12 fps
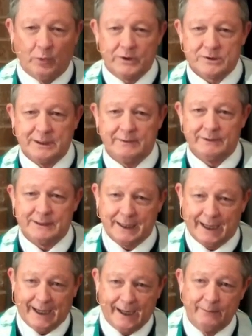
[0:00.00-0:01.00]
wasn't even
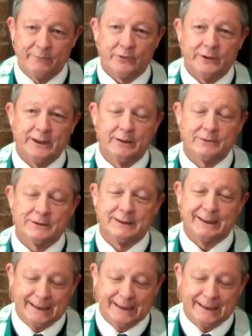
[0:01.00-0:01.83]
time for him to